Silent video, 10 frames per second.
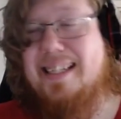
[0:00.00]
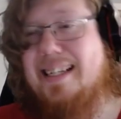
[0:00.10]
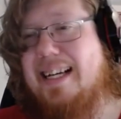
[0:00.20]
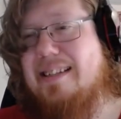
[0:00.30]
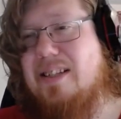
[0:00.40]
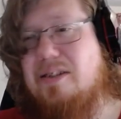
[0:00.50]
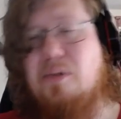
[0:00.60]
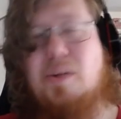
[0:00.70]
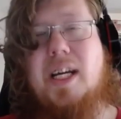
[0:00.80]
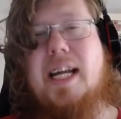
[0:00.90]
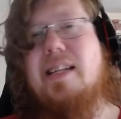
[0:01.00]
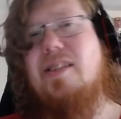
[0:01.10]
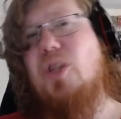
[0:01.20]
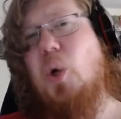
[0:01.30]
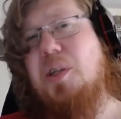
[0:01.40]
And Suzaku that
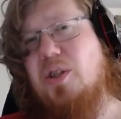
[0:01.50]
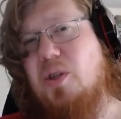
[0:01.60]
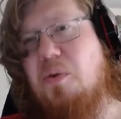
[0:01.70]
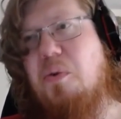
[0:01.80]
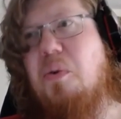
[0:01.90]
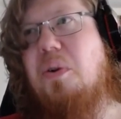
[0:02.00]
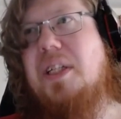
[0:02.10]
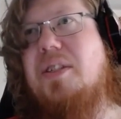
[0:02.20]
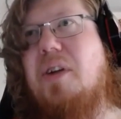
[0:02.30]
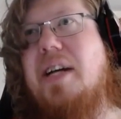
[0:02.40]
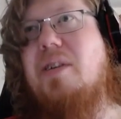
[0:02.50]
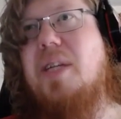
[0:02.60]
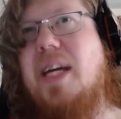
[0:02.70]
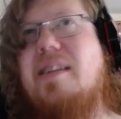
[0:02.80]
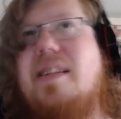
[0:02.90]
is joined the school and trying to
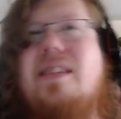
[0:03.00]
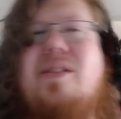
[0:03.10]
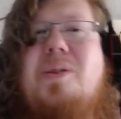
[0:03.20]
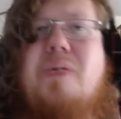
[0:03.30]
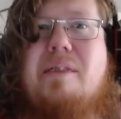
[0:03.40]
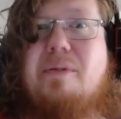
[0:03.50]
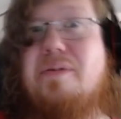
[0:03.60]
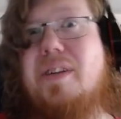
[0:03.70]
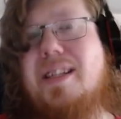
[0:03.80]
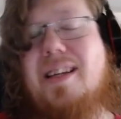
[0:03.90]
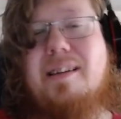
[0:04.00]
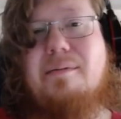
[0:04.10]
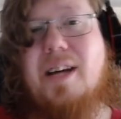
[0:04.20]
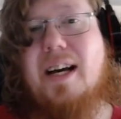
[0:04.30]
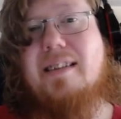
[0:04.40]
get into everything.
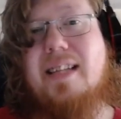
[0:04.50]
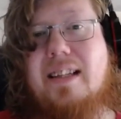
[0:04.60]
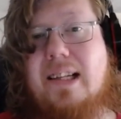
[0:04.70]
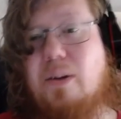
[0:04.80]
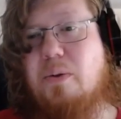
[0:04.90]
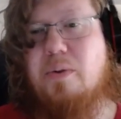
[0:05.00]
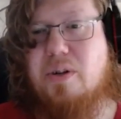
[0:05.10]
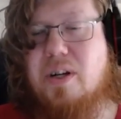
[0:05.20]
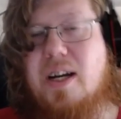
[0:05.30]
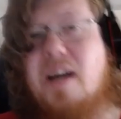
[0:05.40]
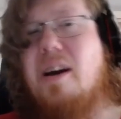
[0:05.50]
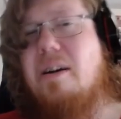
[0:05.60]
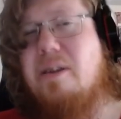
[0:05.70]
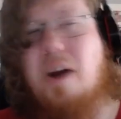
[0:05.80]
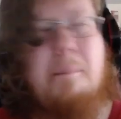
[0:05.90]
And then Lelouch,
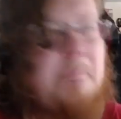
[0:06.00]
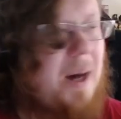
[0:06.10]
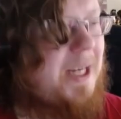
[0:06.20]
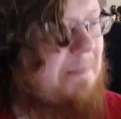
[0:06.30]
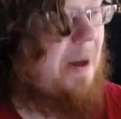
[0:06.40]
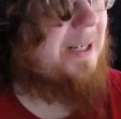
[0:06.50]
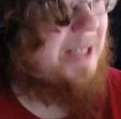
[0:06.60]
you know, budding, budding